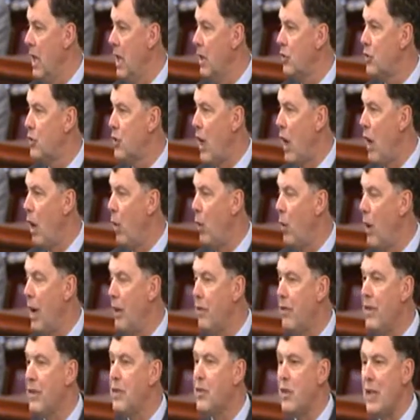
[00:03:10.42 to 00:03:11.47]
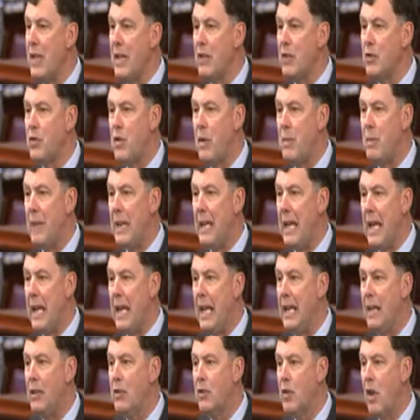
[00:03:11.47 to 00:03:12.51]
So this is the
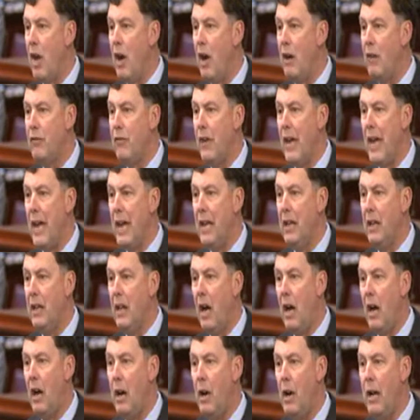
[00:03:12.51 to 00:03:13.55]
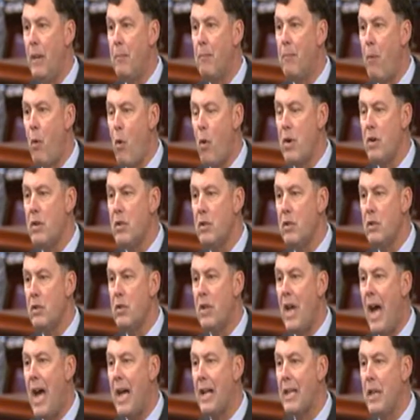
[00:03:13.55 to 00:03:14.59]
beginnings of an
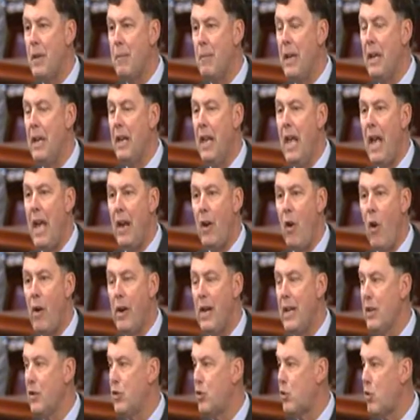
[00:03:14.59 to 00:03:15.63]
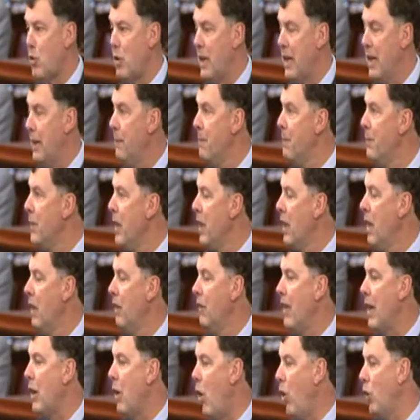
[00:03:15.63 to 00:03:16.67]
important document in our history
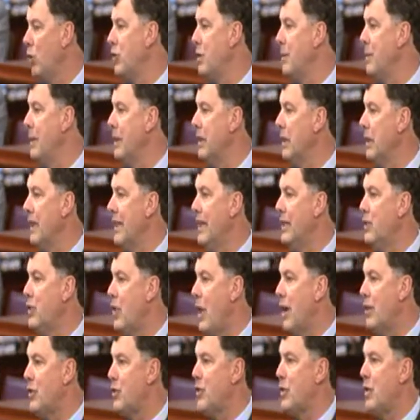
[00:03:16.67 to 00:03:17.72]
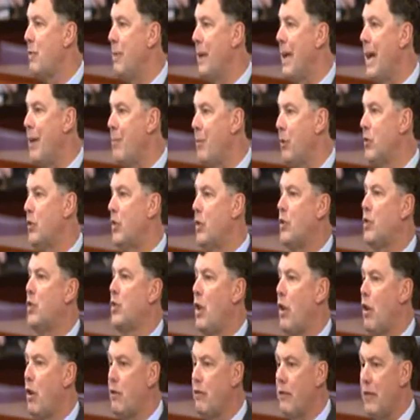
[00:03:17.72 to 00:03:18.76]
that ultimately leads us to be able to
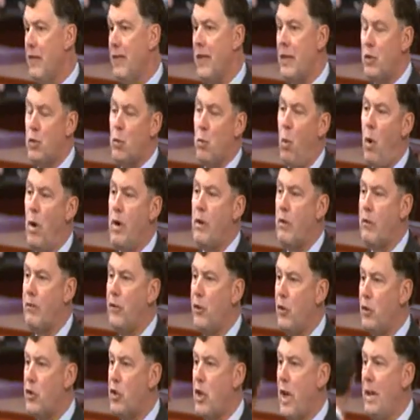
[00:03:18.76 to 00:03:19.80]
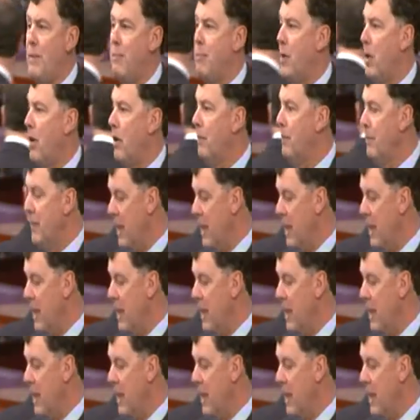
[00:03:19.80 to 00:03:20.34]
serve in this wonderful chamber.